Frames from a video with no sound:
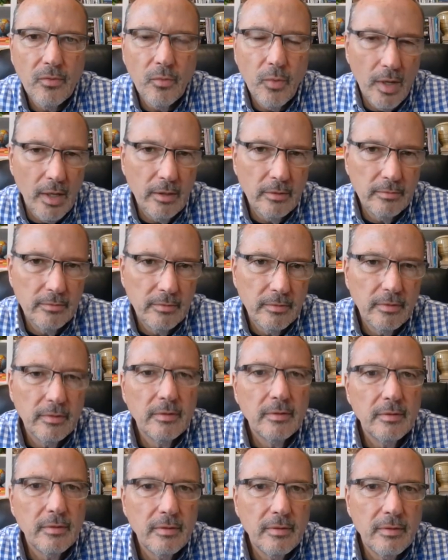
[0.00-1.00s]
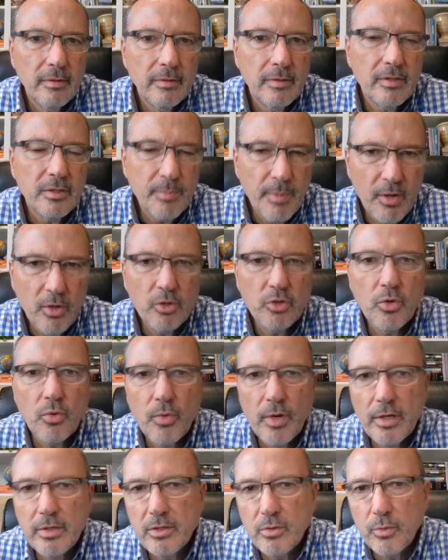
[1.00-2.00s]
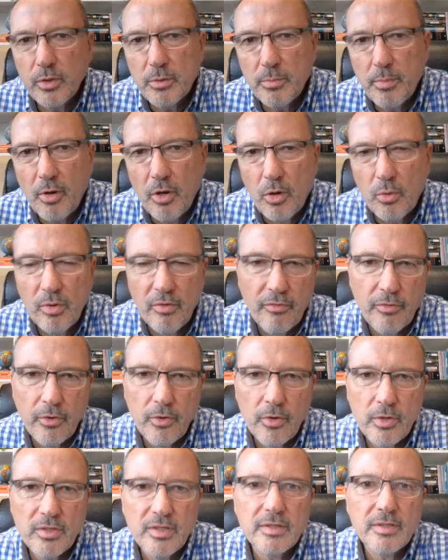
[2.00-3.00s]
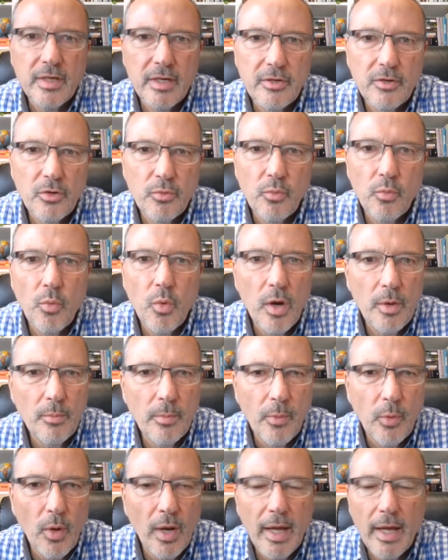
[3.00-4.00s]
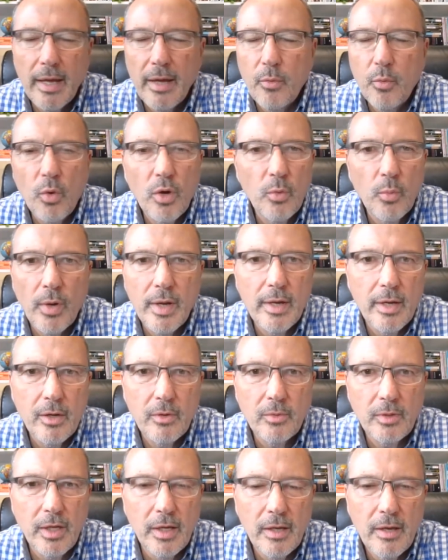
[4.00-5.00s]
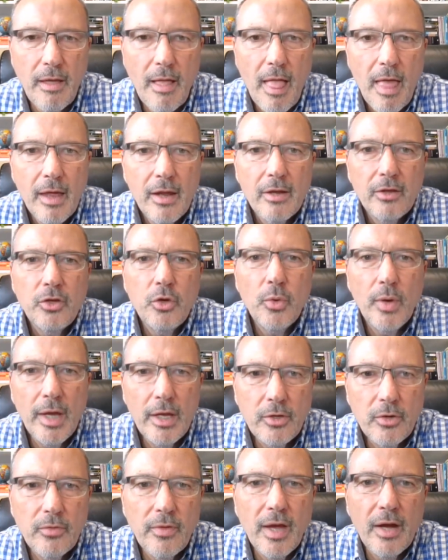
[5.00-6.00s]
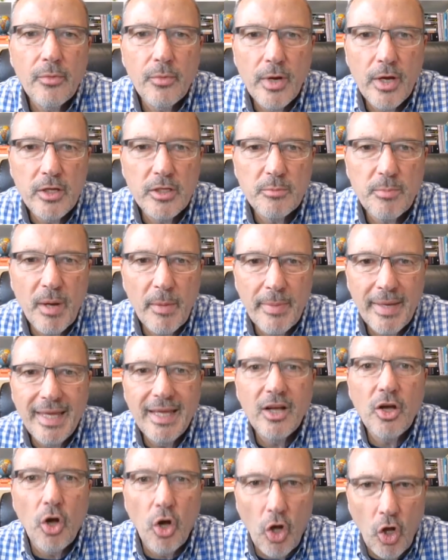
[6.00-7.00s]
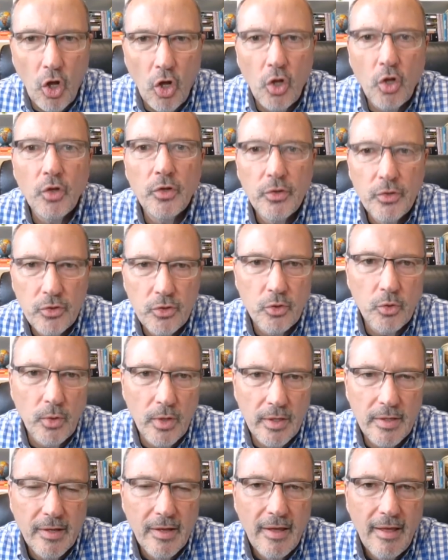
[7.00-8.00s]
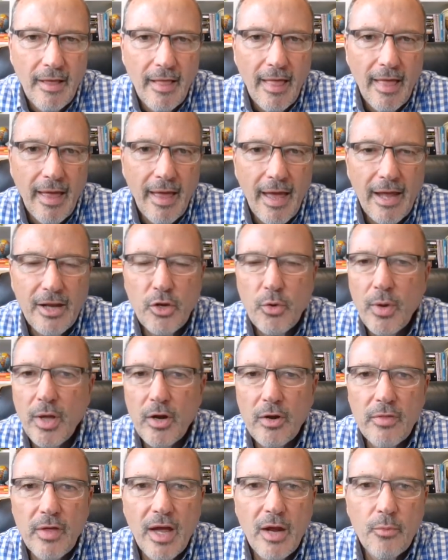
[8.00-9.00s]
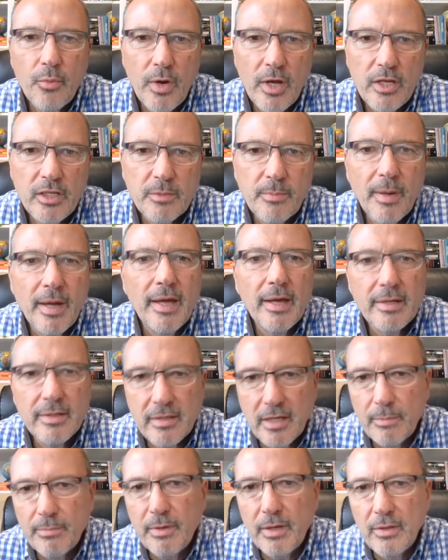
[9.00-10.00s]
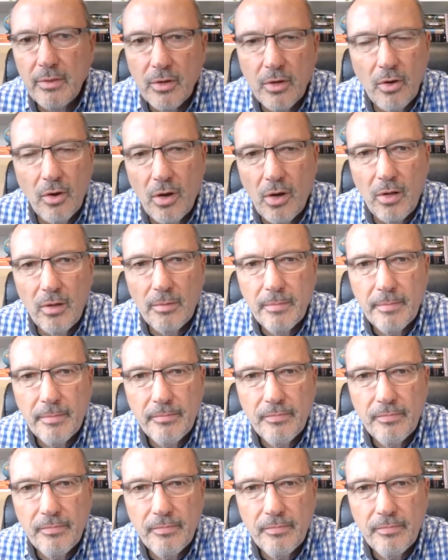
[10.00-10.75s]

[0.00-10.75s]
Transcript: Well, the spiritual race to which Paul refers is entered one way and one way only. You enter that race by being called to it, and you enter that race by accepting the call.